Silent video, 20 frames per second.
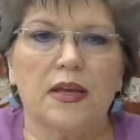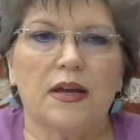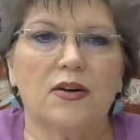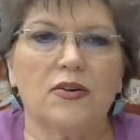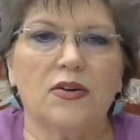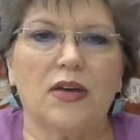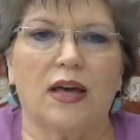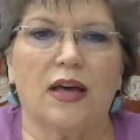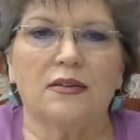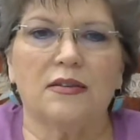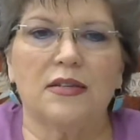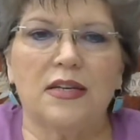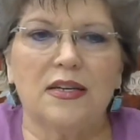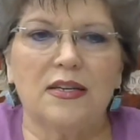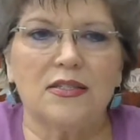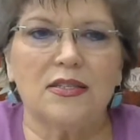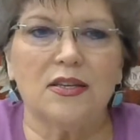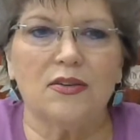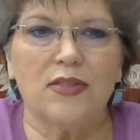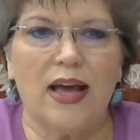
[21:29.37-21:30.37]
Okay.
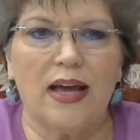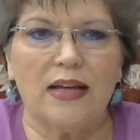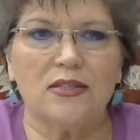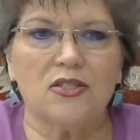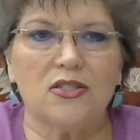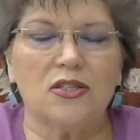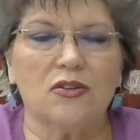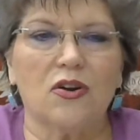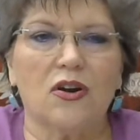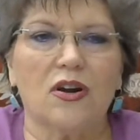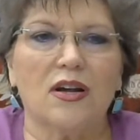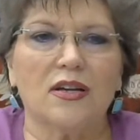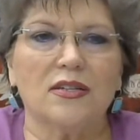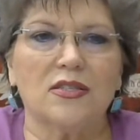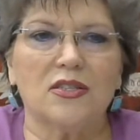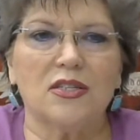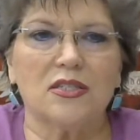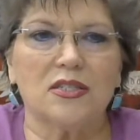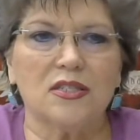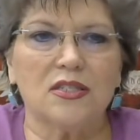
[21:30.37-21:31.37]
So that's the cross.
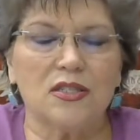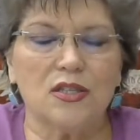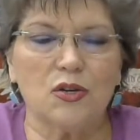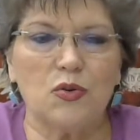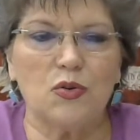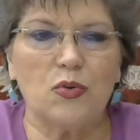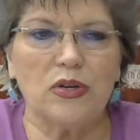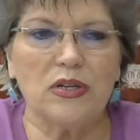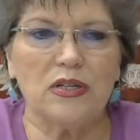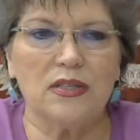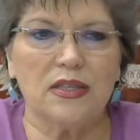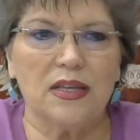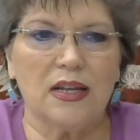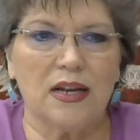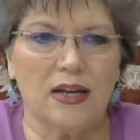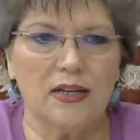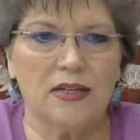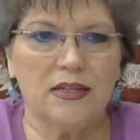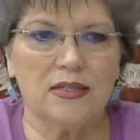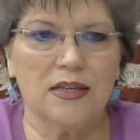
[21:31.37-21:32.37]
This is the quilt that
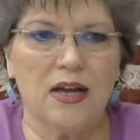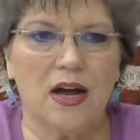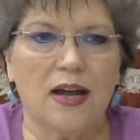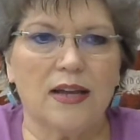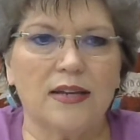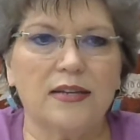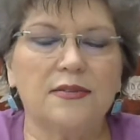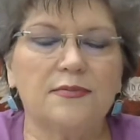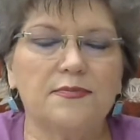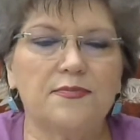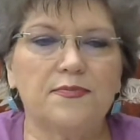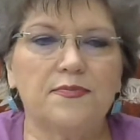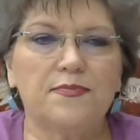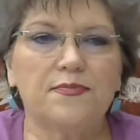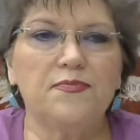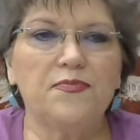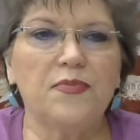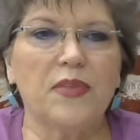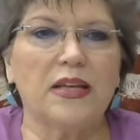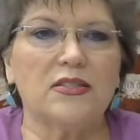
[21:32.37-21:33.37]
I designed.
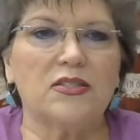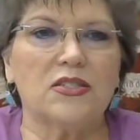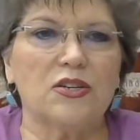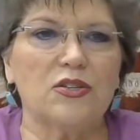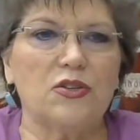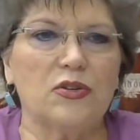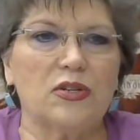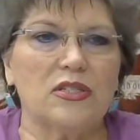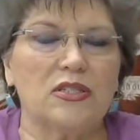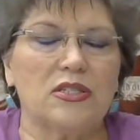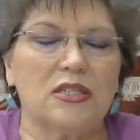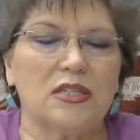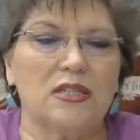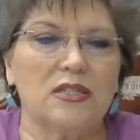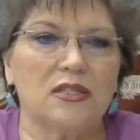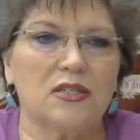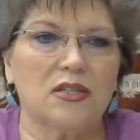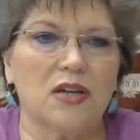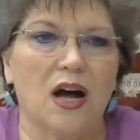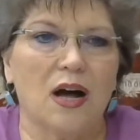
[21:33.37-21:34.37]
And so you can see
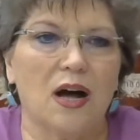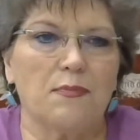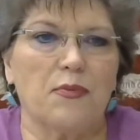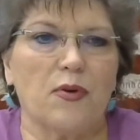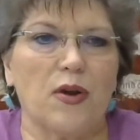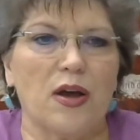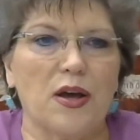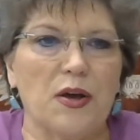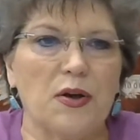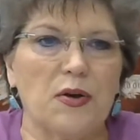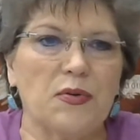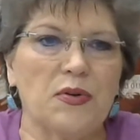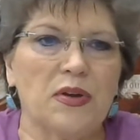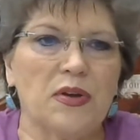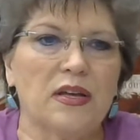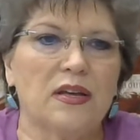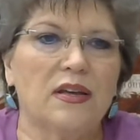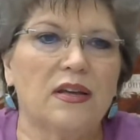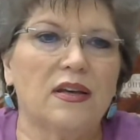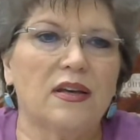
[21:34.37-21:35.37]
the top row,
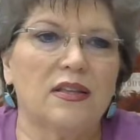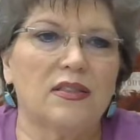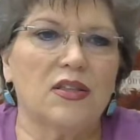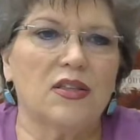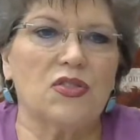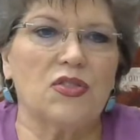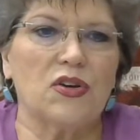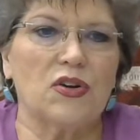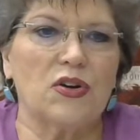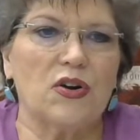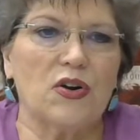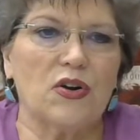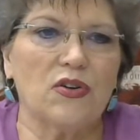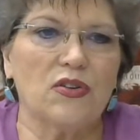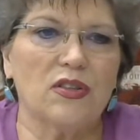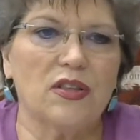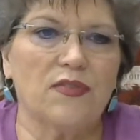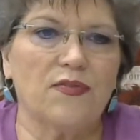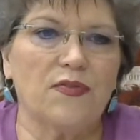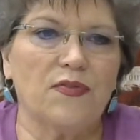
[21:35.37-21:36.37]
the
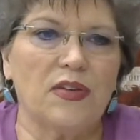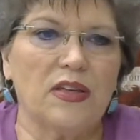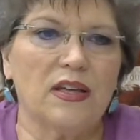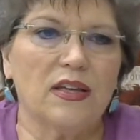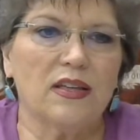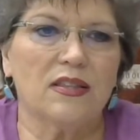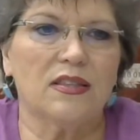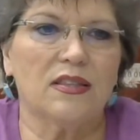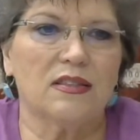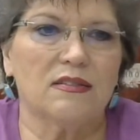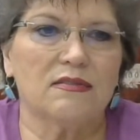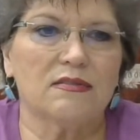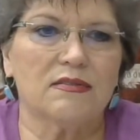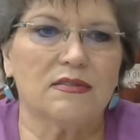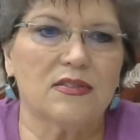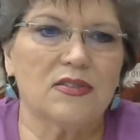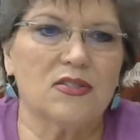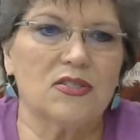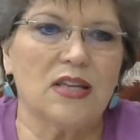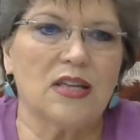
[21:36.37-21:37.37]
third, the fifth,
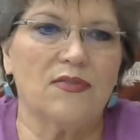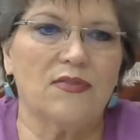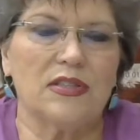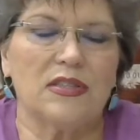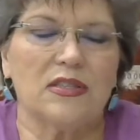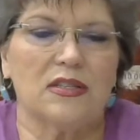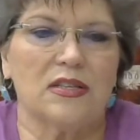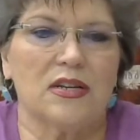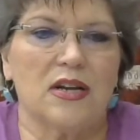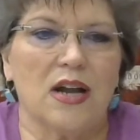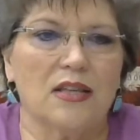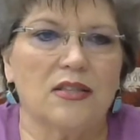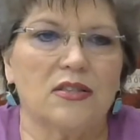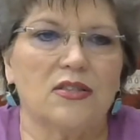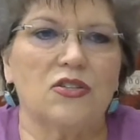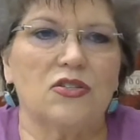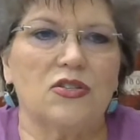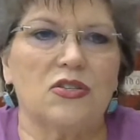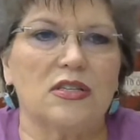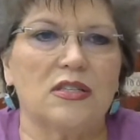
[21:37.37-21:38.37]
the seventh, and the ninth.
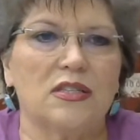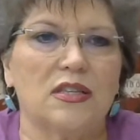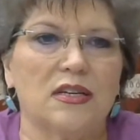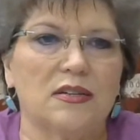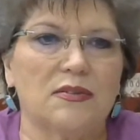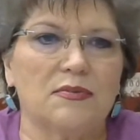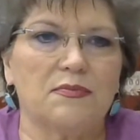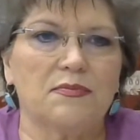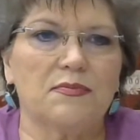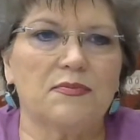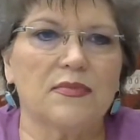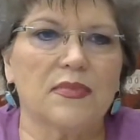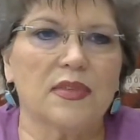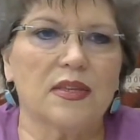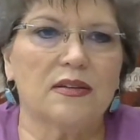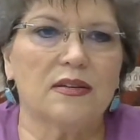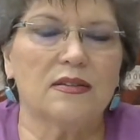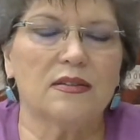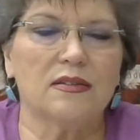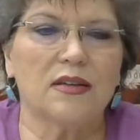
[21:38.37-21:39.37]
You see the
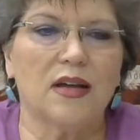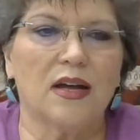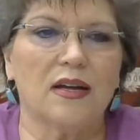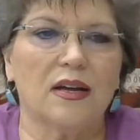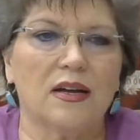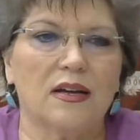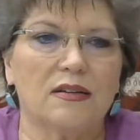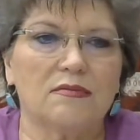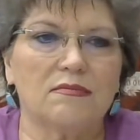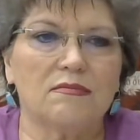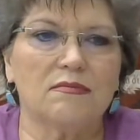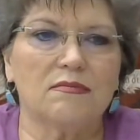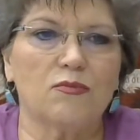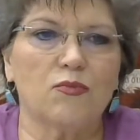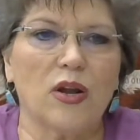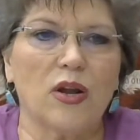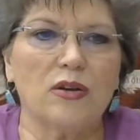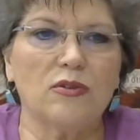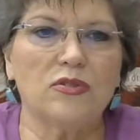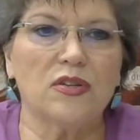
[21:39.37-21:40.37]

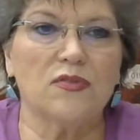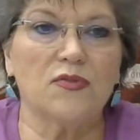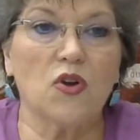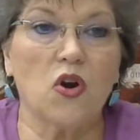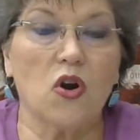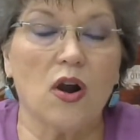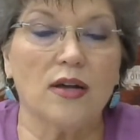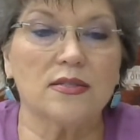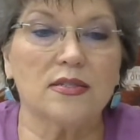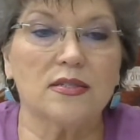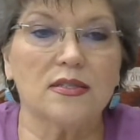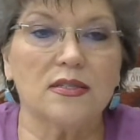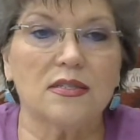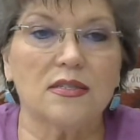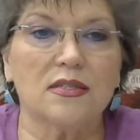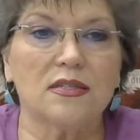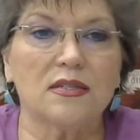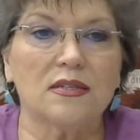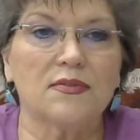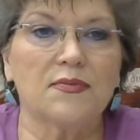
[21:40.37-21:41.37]
rows of
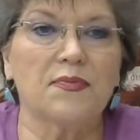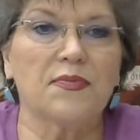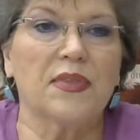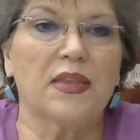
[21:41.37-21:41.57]
crosses.